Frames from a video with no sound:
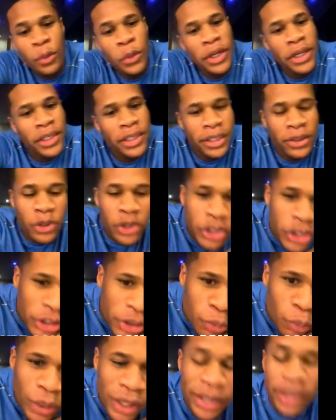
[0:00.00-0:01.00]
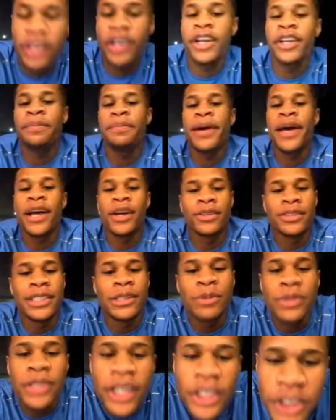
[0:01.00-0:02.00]
One, one thirty pounds.
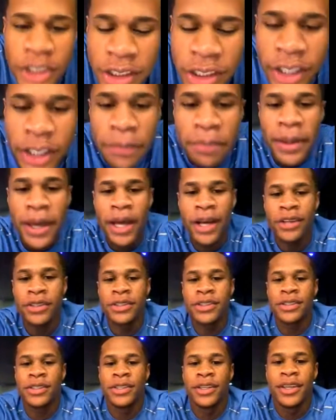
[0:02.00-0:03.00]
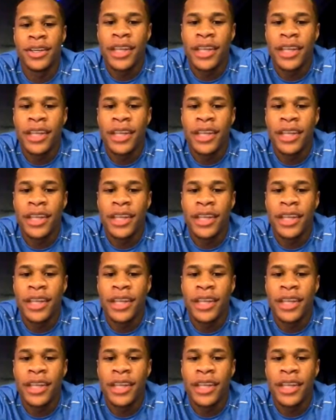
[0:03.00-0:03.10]
He was one hundred thirty pounds.